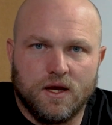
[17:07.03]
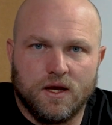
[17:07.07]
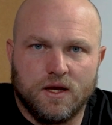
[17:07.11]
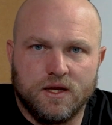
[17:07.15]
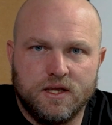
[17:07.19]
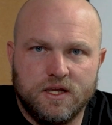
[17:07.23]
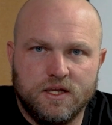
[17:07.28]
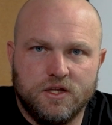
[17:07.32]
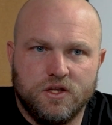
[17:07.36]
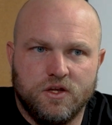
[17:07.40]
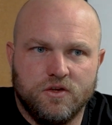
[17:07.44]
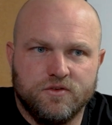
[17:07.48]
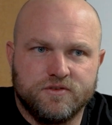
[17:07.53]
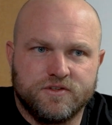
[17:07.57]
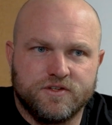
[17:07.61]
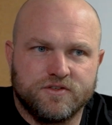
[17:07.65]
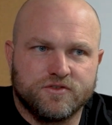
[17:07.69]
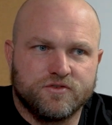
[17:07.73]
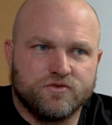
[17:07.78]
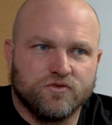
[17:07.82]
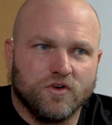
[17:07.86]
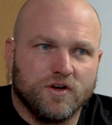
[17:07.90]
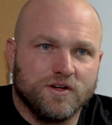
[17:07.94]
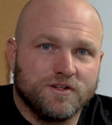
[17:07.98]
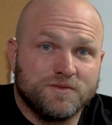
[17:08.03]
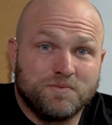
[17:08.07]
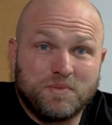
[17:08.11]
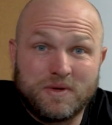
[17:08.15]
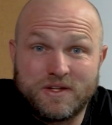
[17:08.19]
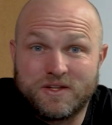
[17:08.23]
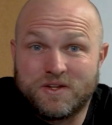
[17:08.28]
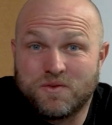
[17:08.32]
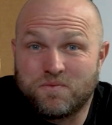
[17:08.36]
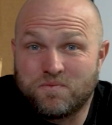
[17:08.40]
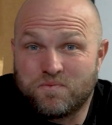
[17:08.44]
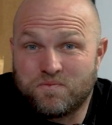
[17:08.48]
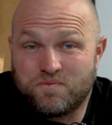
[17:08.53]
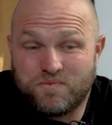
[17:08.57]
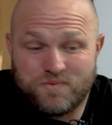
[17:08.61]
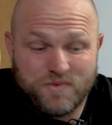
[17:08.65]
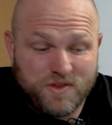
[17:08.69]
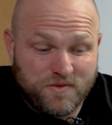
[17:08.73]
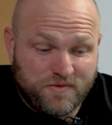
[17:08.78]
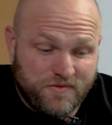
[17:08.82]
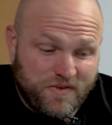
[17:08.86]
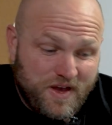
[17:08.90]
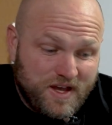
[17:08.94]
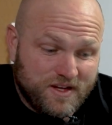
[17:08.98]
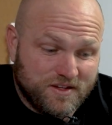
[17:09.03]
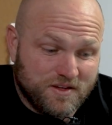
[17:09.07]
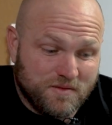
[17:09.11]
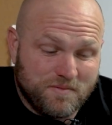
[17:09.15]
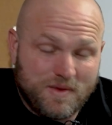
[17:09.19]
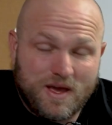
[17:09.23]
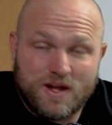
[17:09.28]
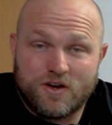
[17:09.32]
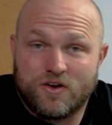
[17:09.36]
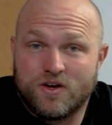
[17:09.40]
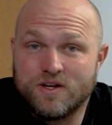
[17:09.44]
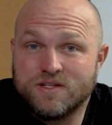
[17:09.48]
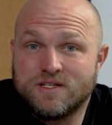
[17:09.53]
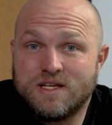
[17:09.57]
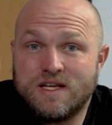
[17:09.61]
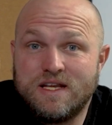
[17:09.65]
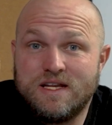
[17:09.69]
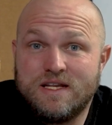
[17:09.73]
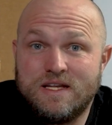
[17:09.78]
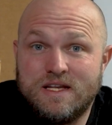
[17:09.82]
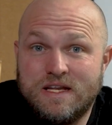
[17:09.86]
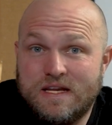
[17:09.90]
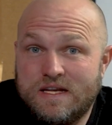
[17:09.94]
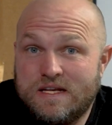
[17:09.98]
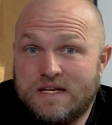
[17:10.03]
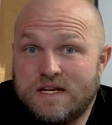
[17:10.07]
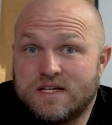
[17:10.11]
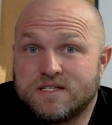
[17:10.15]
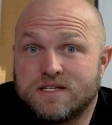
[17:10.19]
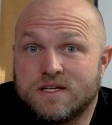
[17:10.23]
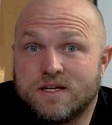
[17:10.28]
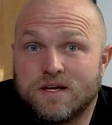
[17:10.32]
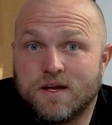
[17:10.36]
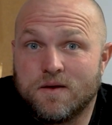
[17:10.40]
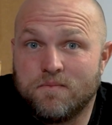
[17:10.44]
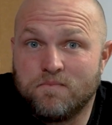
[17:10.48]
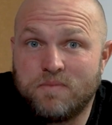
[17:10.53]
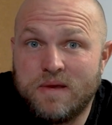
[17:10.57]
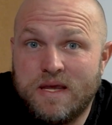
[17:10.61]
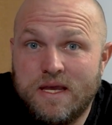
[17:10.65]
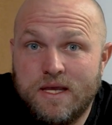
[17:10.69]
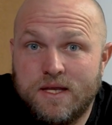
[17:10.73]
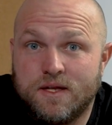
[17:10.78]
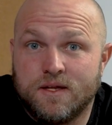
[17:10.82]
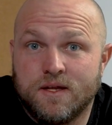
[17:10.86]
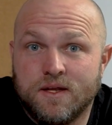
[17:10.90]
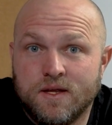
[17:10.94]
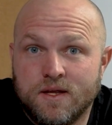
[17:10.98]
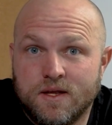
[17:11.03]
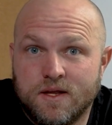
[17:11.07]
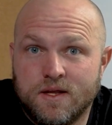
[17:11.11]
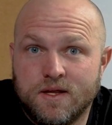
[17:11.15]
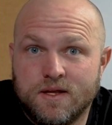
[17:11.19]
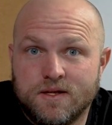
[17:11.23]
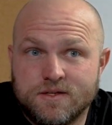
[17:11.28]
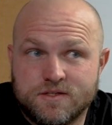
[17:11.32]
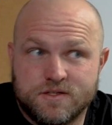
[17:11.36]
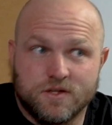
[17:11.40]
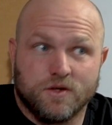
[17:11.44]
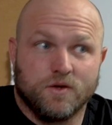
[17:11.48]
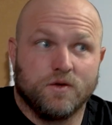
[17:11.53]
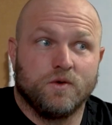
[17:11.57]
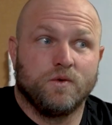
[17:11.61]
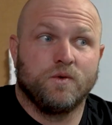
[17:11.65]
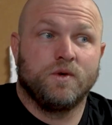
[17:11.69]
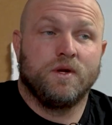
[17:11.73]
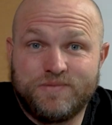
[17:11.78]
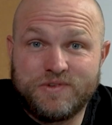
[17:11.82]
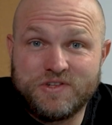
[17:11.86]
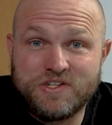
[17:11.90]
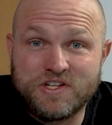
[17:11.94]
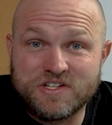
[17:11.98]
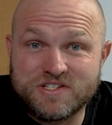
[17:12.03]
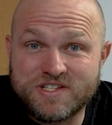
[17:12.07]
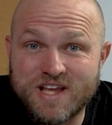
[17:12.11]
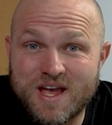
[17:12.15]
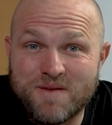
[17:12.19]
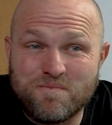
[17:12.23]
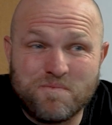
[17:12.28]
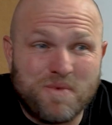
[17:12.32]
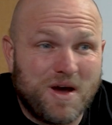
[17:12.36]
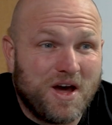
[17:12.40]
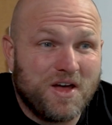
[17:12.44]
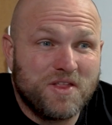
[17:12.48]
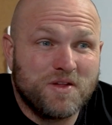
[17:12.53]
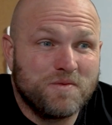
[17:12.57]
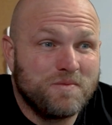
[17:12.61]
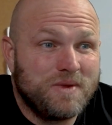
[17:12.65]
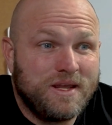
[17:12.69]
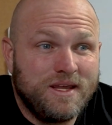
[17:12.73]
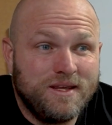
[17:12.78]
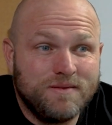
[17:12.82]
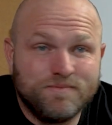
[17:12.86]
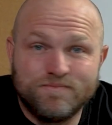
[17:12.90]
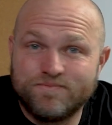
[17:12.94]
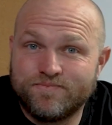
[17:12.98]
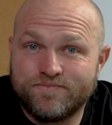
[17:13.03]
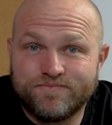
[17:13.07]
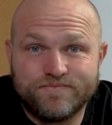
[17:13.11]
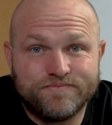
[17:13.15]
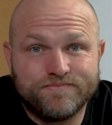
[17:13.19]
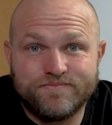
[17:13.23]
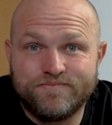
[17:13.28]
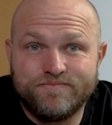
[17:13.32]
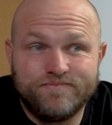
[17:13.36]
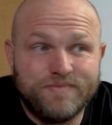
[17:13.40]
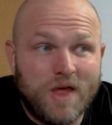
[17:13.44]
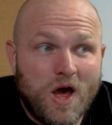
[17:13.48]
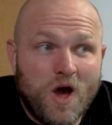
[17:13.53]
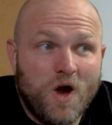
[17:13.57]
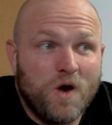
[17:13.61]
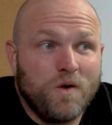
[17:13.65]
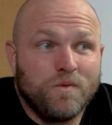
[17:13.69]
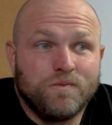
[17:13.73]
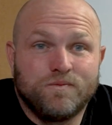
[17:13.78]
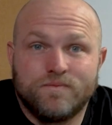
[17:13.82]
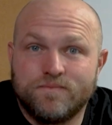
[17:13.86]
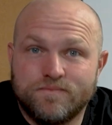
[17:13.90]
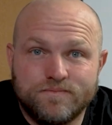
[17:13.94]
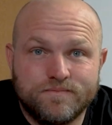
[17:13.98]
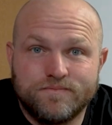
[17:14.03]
he uses drugs, but the fact of the matter is he doesn't compete. So does that bother me? No.